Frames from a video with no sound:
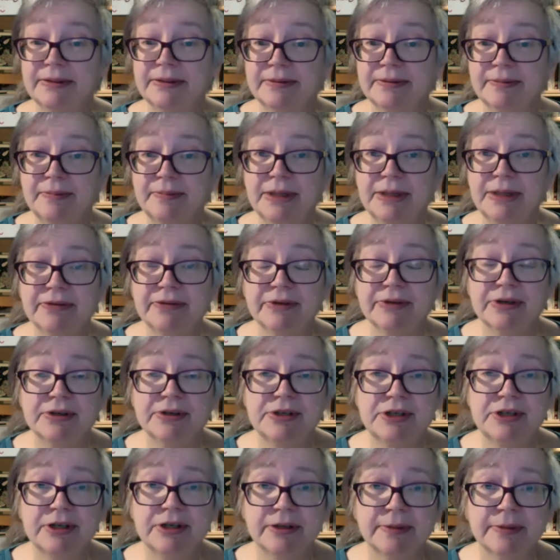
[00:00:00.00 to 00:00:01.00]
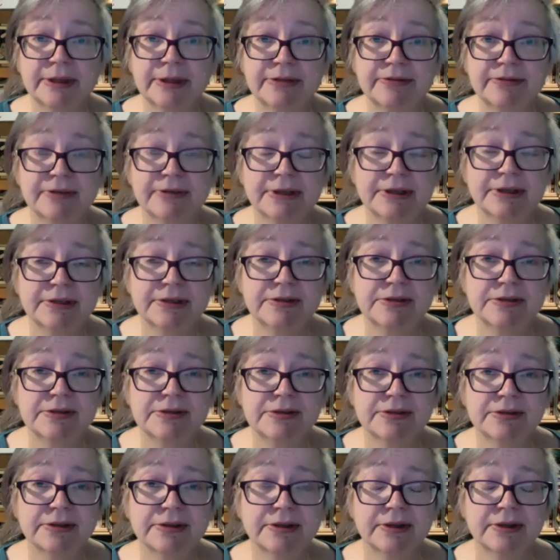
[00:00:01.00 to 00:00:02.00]
Be of good cheer, my
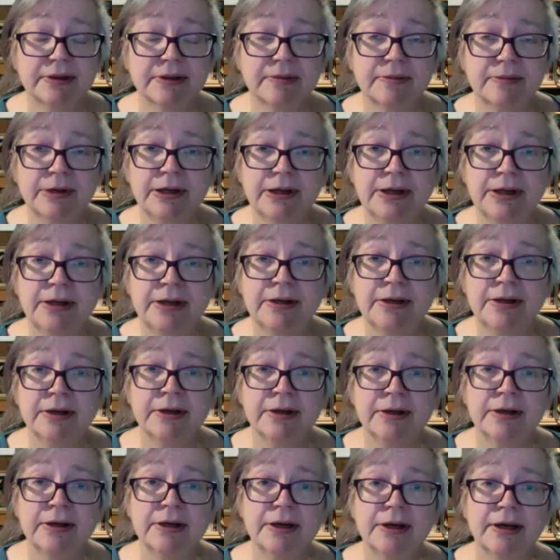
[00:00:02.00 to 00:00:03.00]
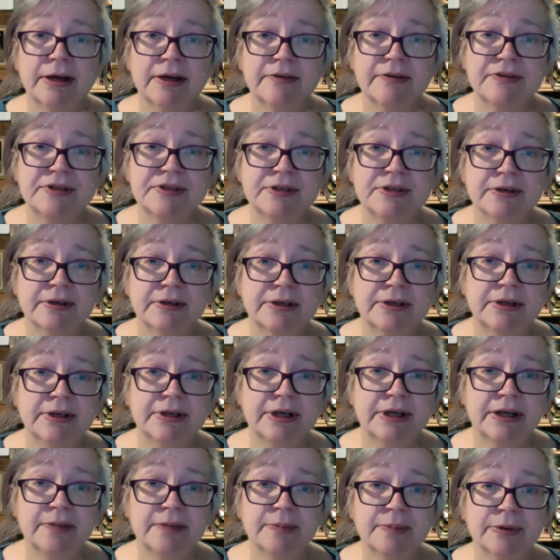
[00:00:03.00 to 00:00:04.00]
friends. We have started
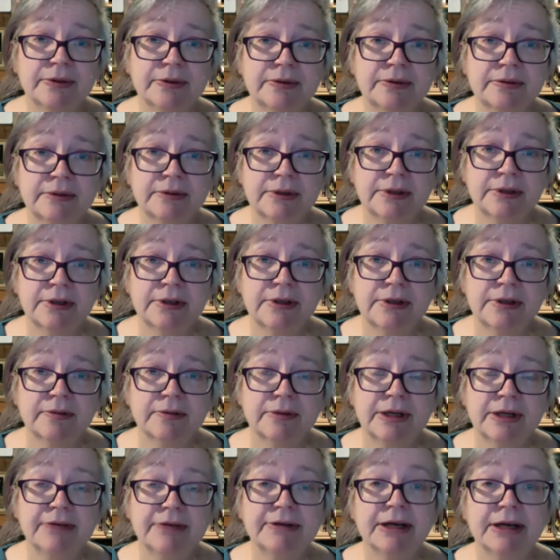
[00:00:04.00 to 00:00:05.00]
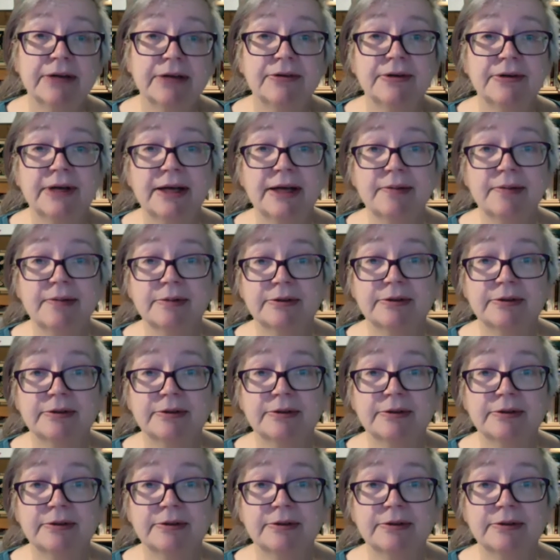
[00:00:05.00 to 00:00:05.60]
April. We have gotten through April